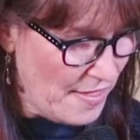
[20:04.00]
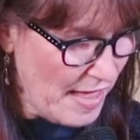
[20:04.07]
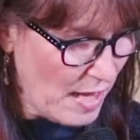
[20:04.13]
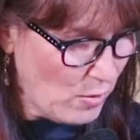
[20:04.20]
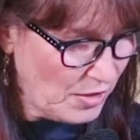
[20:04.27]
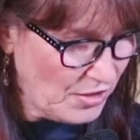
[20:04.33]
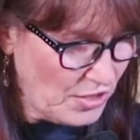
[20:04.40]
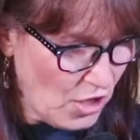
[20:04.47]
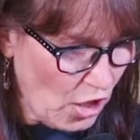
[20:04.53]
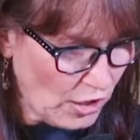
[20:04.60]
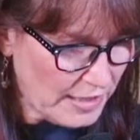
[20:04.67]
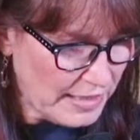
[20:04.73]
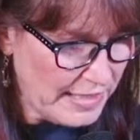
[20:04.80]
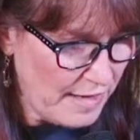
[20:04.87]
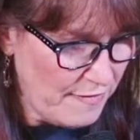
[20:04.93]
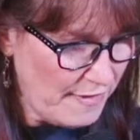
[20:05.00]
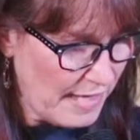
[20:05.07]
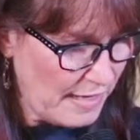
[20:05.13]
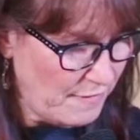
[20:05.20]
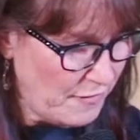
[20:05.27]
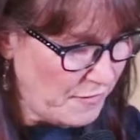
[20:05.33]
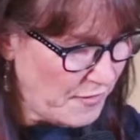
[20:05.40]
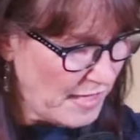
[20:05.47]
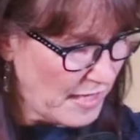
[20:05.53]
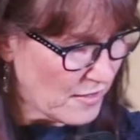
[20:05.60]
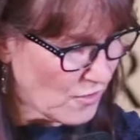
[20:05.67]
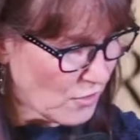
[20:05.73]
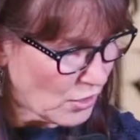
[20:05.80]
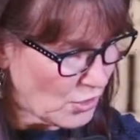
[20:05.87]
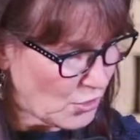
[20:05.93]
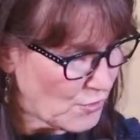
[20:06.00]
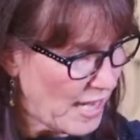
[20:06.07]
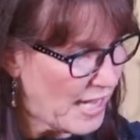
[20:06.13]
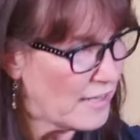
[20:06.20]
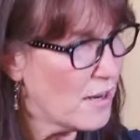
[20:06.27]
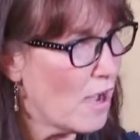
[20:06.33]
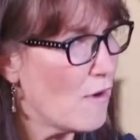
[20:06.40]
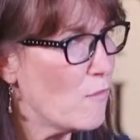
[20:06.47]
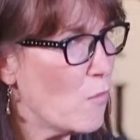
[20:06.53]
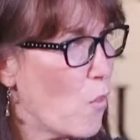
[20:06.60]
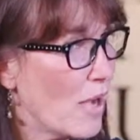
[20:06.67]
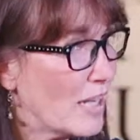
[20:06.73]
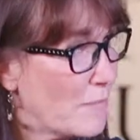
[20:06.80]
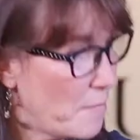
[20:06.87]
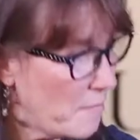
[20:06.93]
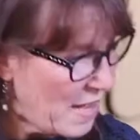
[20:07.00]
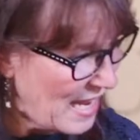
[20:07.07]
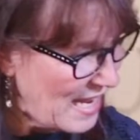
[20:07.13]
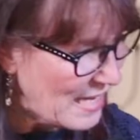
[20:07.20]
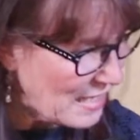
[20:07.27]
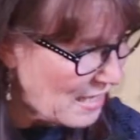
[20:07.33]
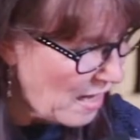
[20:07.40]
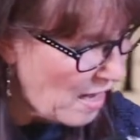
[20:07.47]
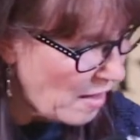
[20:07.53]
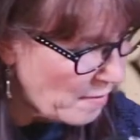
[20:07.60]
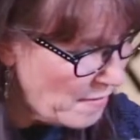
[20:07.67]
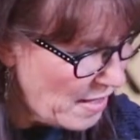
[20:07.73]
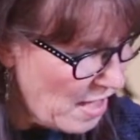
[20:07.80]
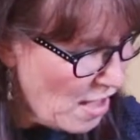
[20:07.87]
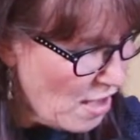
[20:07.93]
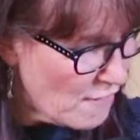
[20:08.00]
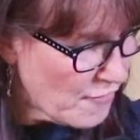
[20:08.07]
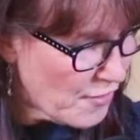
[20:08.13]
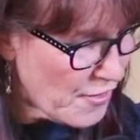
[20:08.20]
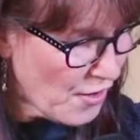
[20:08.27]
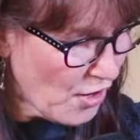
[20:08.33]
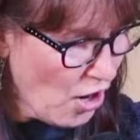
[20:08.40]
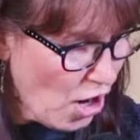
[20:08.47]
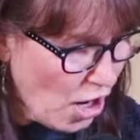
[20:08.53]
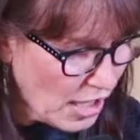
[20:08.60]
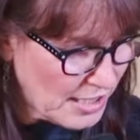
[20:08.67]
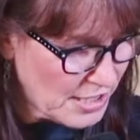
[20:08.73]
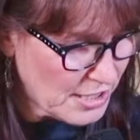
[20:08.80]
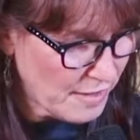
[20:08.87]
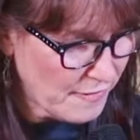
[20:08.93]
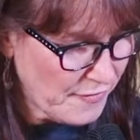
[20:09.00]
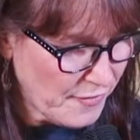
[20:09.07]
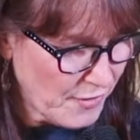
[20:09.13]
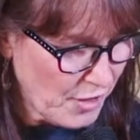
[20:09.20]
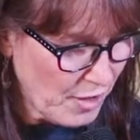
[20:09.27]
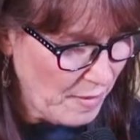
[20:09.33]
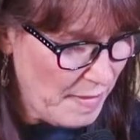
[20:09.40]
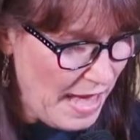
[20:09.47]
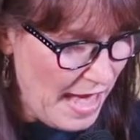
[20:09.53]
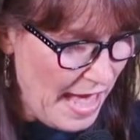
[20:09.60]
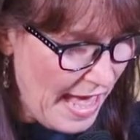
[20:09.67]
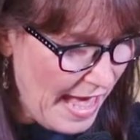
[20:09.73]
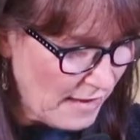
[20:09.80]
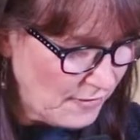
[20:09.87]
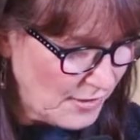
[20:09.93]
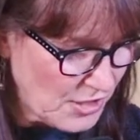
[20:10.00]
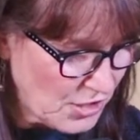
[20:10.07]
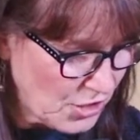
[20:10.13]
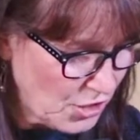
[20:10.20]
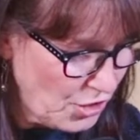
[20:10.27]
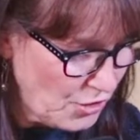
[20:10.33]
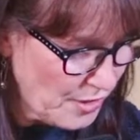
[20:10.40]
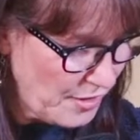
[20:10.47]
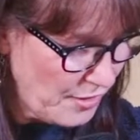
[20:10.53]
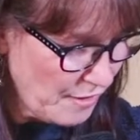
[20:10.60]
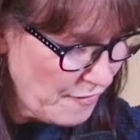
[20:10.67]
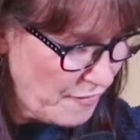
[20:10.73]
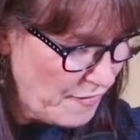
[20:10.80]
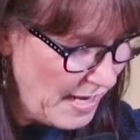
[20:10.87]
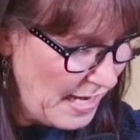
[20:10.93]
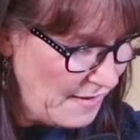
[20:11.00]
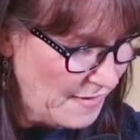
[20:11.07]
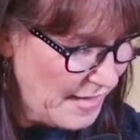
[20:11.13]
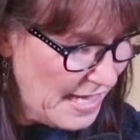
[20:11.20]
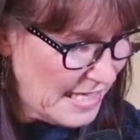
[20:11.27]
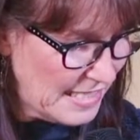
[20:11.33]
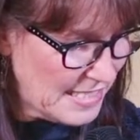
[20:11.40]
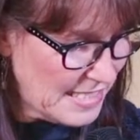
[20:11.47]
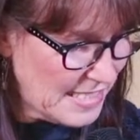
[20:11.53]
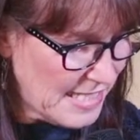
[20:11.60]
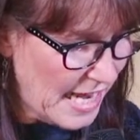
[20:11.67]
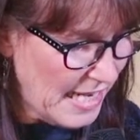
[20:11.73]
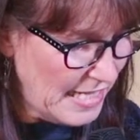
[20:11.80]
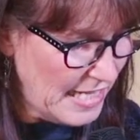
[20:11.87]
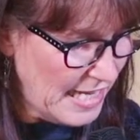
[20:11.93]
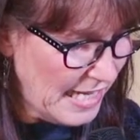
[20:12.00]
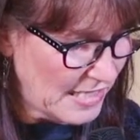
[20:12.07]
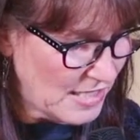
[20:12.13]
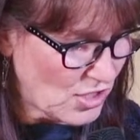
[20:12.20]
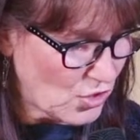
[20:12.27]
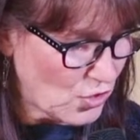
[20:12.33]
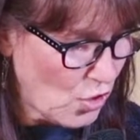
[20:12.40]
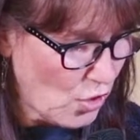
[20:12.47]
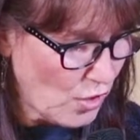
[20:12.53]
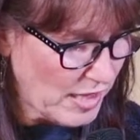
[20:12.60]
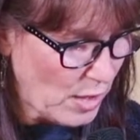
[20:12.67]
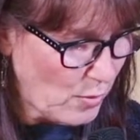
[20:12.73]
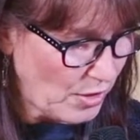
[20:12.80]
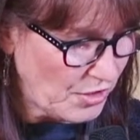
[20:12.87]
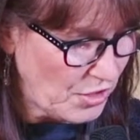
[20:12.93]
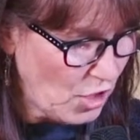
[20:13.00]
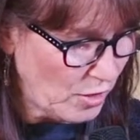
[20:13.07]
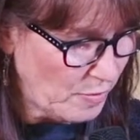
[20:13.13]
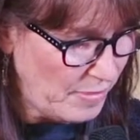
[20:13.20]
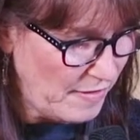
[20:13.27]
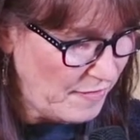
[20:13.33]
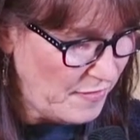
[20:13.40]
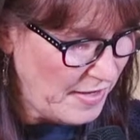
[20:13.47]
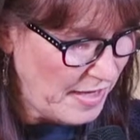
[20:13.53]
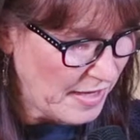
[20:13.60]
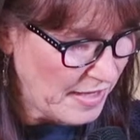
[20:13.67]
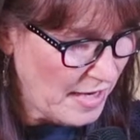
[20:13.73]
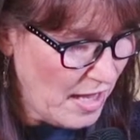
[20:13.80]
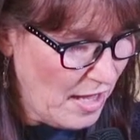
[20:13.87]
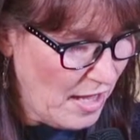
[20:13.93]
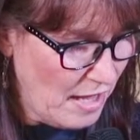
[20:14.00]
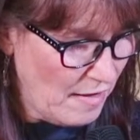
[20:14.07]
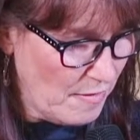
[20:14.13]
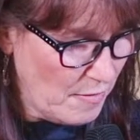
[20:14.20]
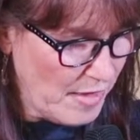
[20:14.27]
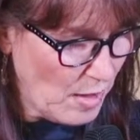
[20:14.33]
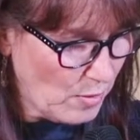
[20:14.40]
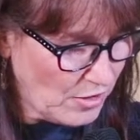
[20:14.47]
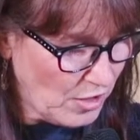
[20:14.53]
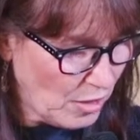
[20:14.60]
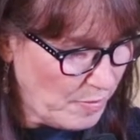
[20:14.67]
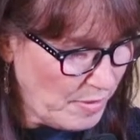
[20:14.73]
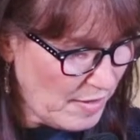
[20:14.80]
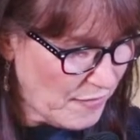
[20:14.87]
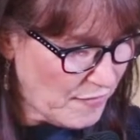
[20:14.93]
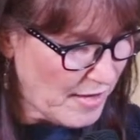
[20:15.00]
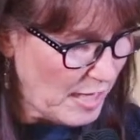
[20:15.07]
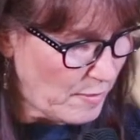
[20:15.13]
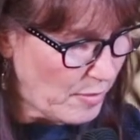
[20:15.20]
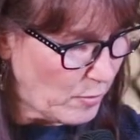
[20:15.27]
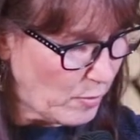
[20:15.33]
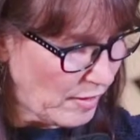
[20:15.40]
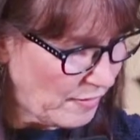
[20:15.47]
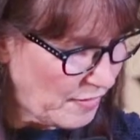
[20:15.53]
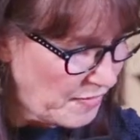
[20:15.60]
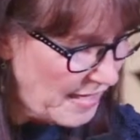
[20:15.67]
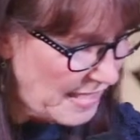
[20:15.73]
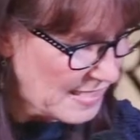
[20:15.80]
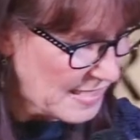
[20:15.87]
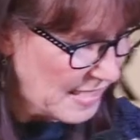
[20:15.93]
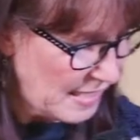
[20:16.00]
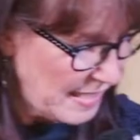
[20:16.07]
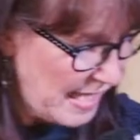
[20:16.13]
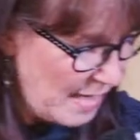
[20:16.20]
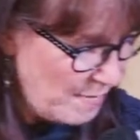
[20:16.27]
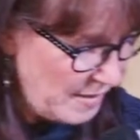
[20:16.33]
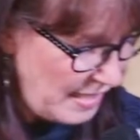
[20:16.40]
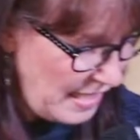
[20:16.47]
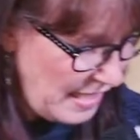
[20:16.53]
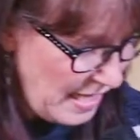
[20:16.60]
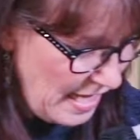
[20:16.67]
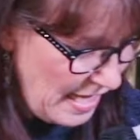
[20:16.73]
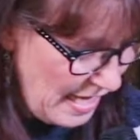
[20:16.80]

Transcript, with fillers: They will not live in fear or dread of what may come, for their hearts are firm, ever secure in their faith. Steady and strong, they will not be feared they will not be afraid, but will face calamity.